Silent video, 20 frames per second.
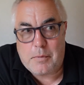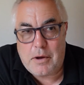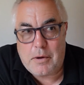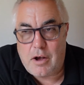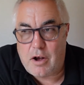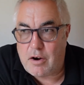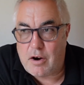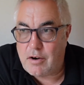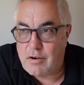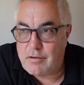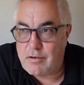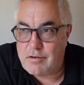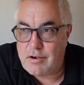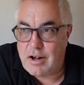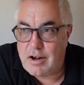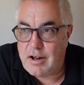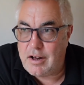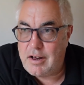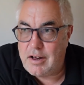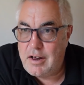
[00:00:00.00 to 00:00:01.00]
or
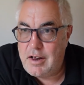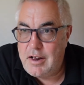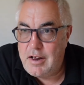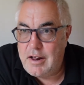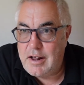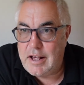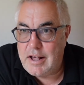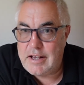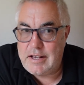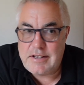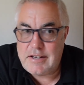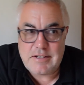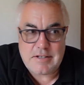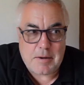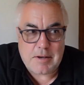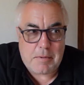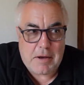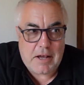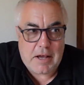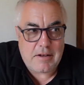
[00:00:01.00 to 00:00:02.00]
uh, he's a
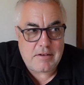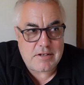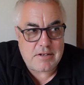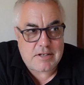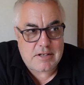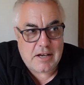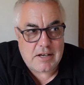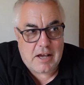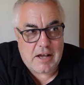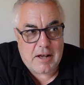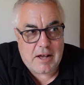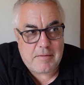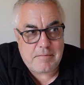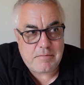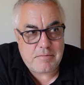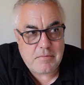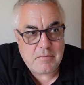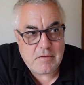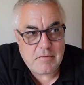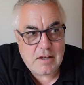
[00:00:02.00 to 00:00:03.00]
bit
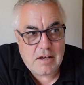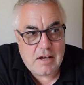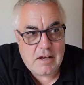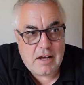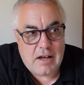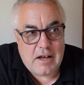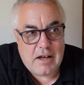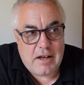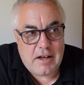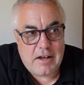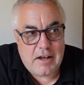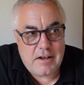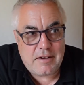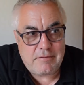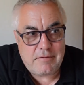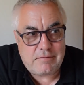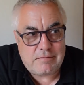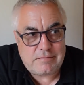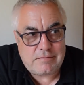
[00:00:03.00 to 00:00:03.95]
uh,